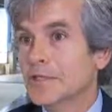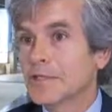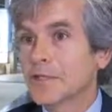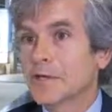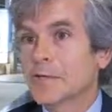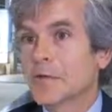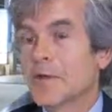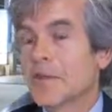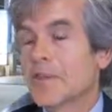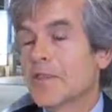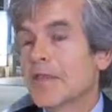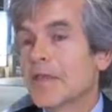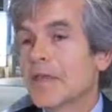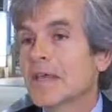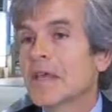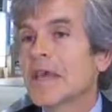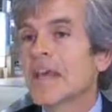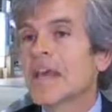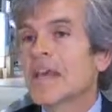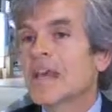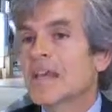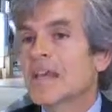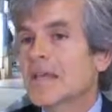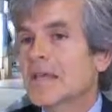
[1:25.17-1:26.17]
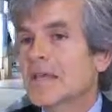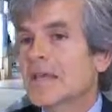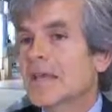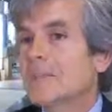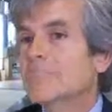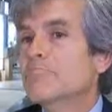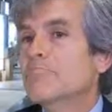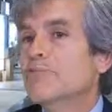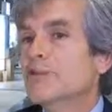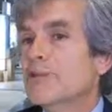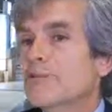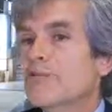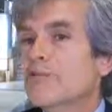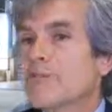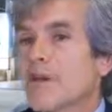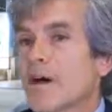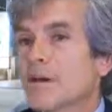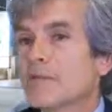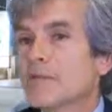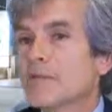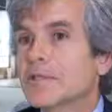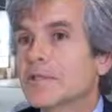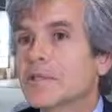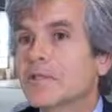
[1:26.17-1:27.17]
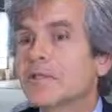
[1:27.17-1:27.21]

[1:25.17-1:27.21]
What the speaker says: So I think in Pierre Fabre,